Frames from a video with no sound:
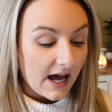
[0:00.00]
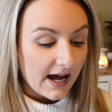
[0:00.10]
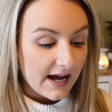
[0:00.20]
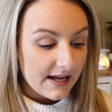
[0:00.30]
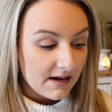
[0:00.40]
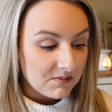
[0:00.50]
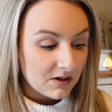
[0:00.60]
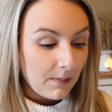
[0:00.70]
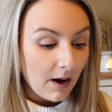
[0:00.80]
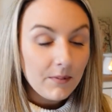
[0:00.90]
I am
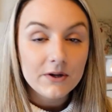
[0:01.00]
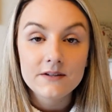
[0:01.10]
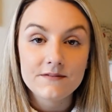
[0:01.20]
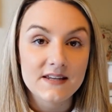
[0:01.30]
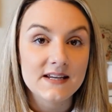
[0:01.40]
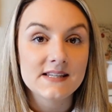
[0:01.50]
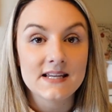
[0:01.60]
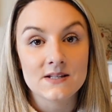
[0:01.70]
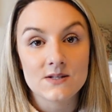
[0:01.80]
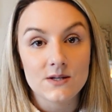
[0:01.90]
going to pop all of these
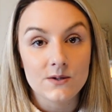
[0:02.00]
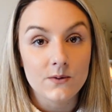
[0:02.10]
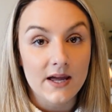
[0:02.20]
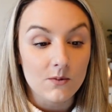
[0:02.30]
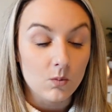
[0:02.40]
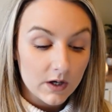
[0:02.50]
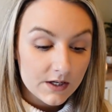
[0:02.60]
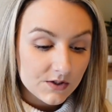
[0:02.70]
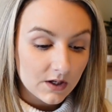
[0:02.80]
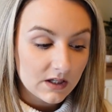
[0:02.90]
into a
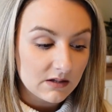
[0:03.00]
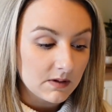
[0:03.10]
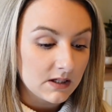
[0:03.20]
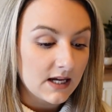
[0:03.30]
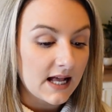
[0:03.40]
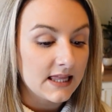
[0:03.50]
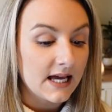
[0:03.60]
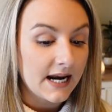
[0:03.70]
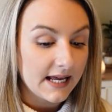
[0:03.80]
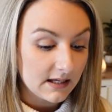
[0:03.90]
Word document, and
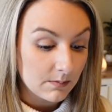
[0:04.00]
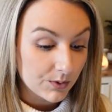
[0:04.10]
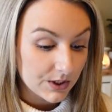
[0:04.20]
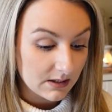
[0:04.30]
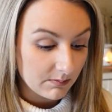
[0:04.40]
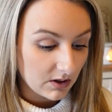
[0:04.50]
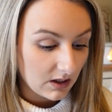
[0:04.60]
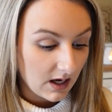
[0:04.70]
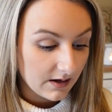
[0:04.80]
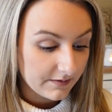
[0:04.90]
then I can print them
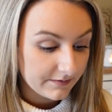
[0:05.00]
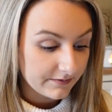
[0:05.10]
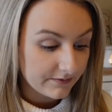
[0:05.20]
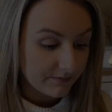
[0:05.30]
all off.